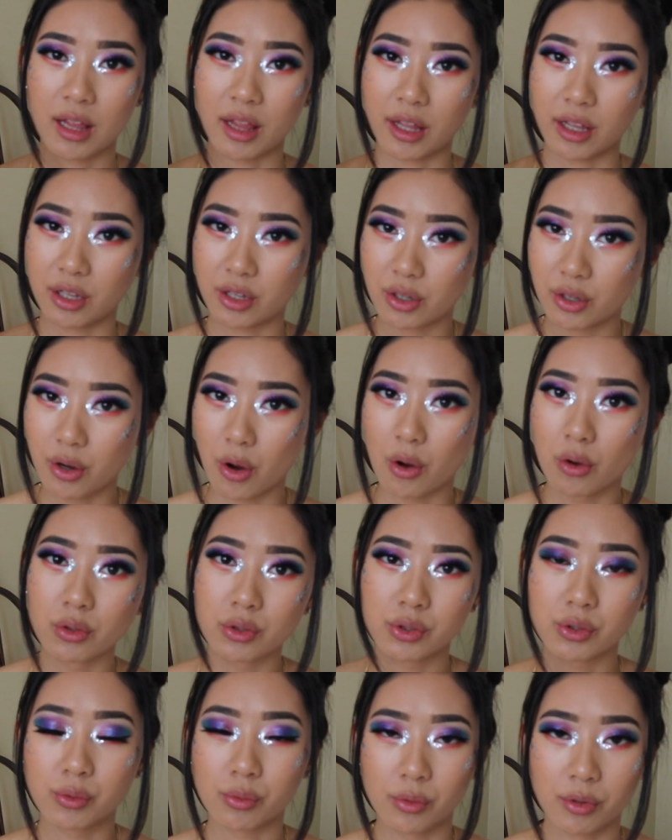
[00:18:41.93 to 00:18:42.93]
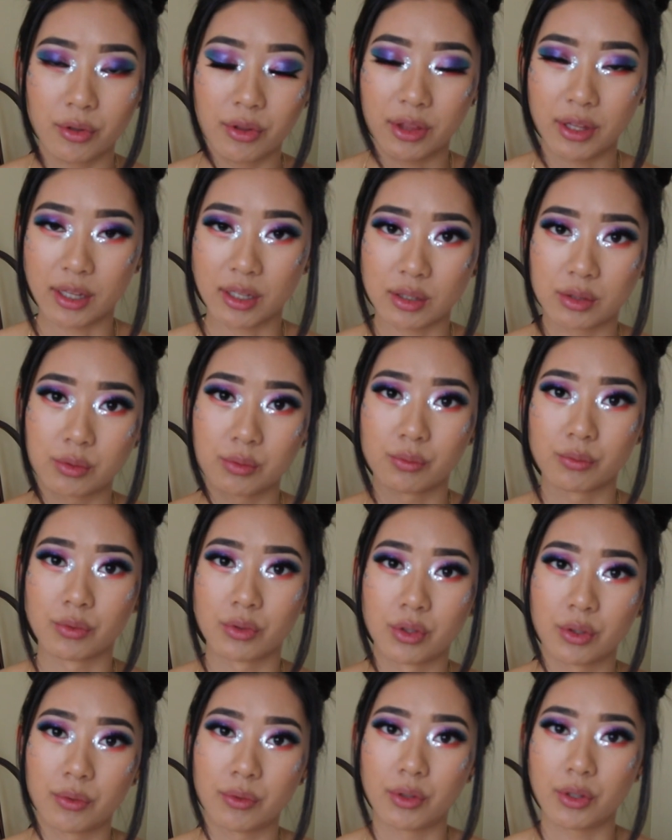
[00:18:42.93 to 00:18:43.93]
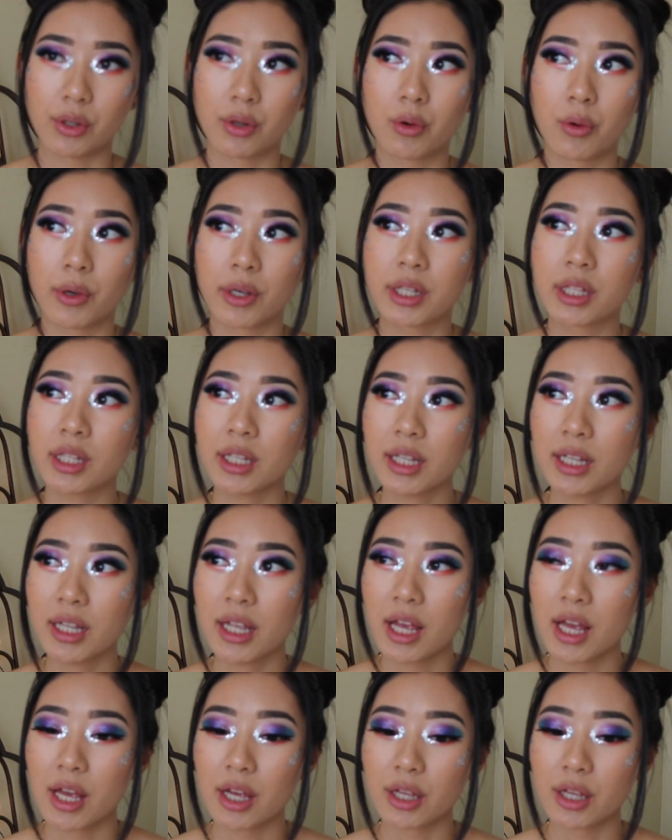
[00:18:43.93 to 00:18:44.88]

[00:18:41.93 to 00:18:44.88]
like goes through things really quickly.